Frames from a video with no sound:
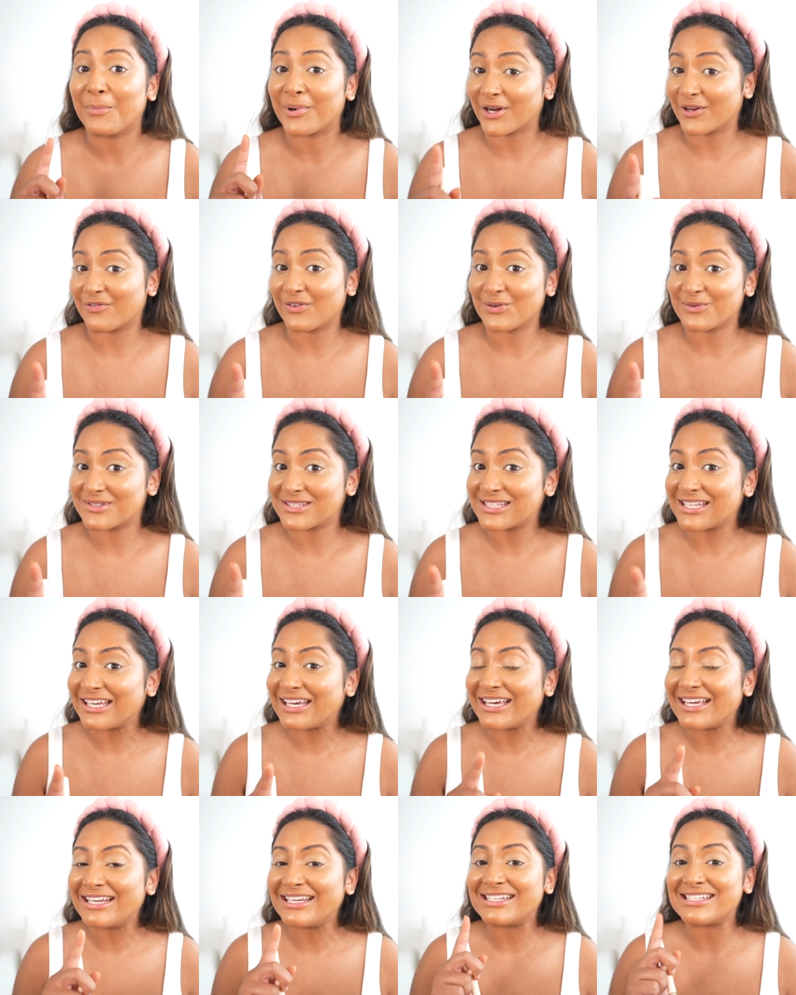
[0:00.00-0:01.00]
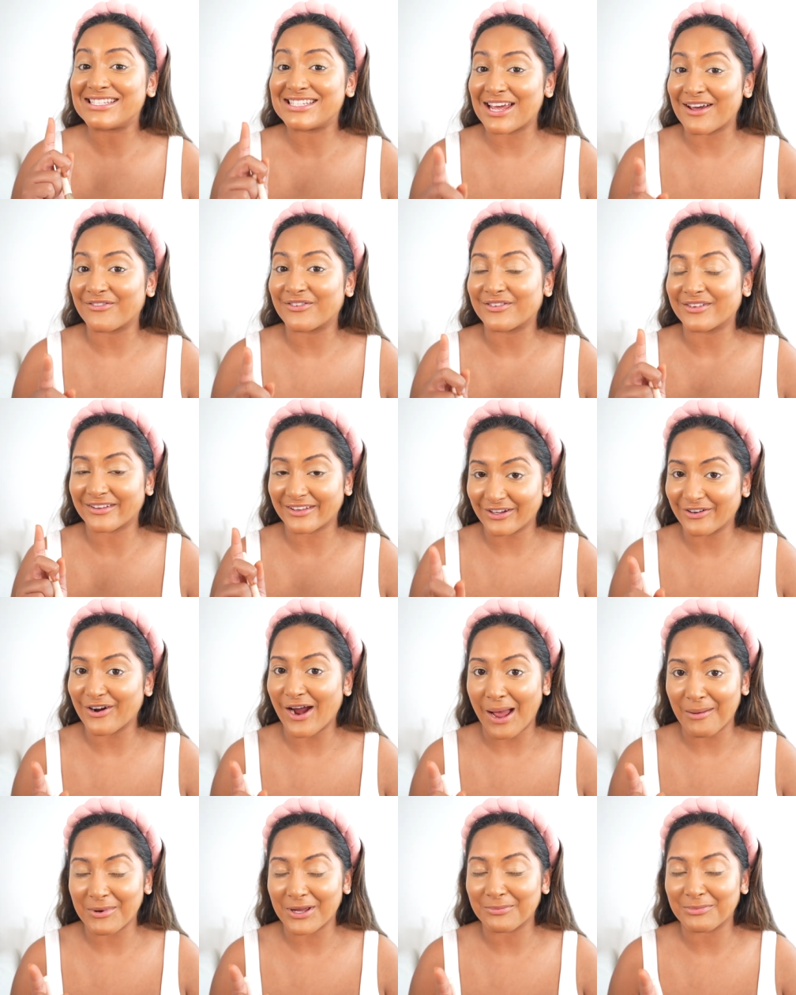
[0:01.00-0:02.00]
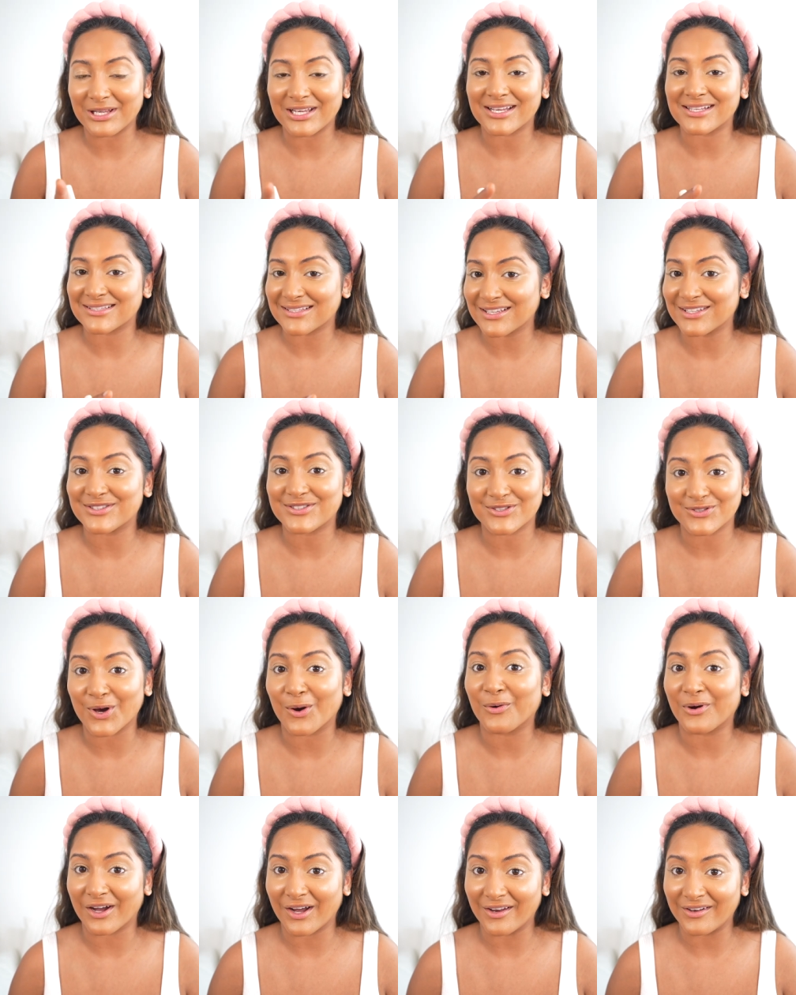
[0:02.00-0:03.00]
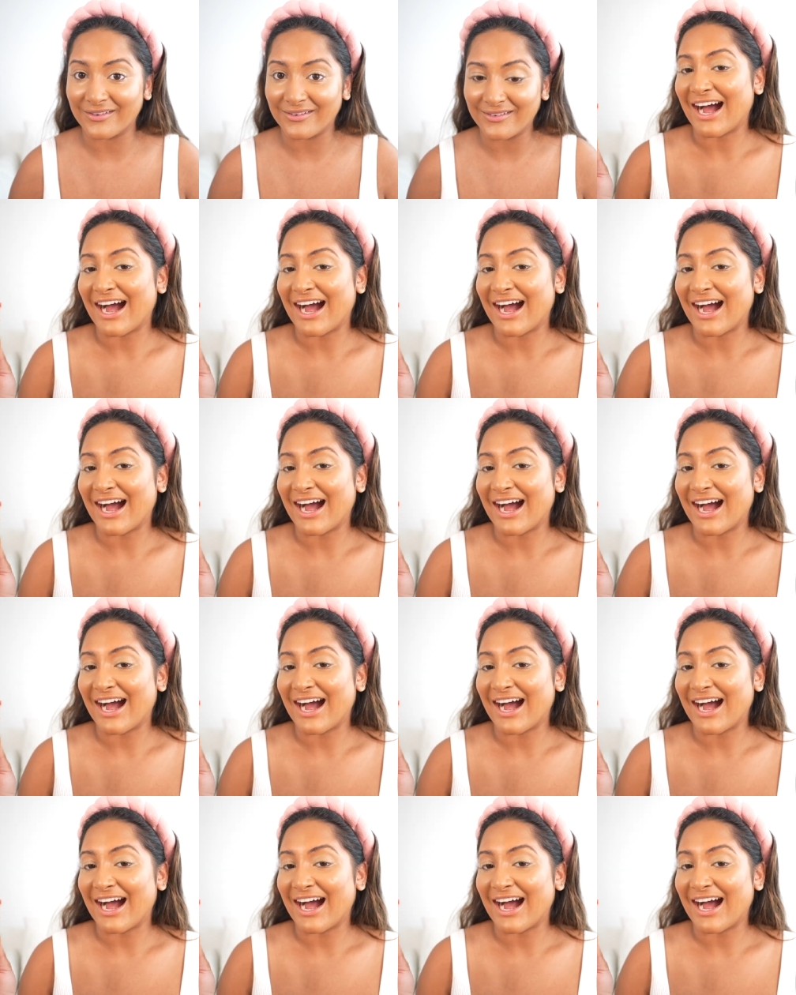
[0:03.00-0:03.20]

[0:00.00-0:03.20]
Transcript: but if you see it, definitely grab it because it's so good.